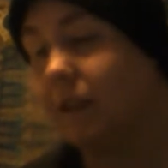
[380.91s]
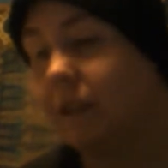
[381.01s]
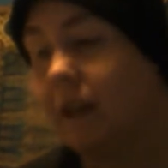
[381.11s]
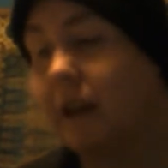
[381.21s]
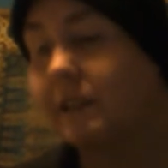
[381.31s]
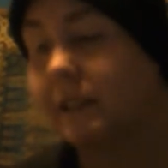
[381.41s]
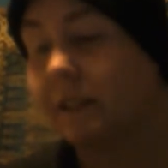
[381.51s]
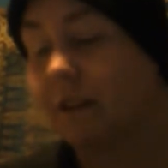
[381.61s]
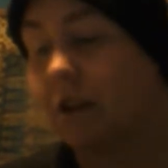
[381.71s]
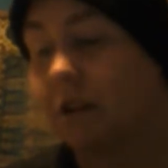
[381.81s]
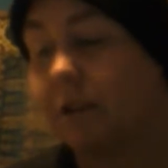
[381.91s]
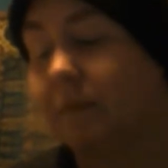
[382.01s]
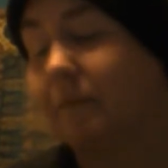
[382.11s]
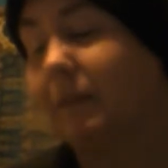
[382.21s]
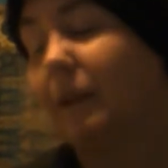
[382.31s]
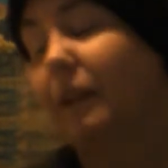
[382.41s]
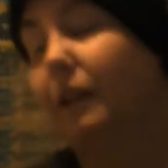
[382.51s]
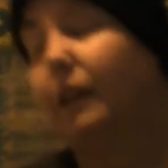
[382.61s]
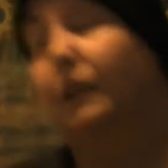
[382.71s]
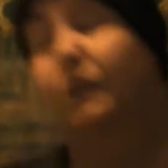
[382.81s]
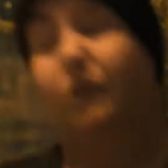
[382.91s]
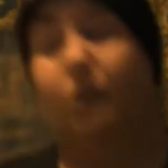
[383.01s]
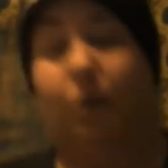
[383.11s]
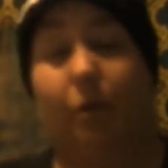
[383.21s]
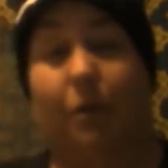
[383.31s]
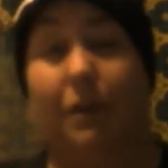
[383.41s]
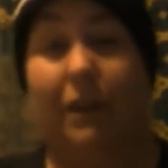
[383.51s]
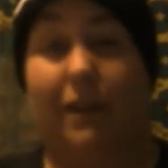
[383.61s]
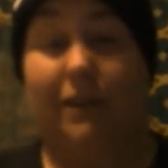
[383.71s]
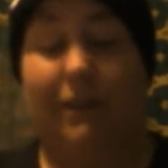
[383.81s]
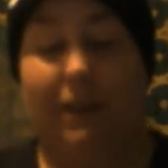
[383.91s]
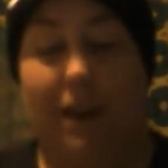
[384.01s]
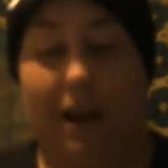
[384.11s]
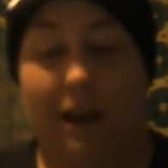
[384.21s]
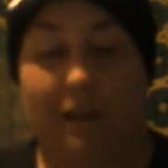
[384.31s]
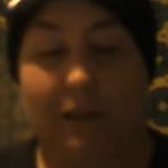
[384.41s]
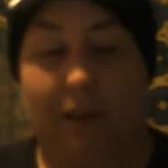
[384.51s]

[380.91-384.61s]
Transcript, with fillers: That is awesome. So there's that.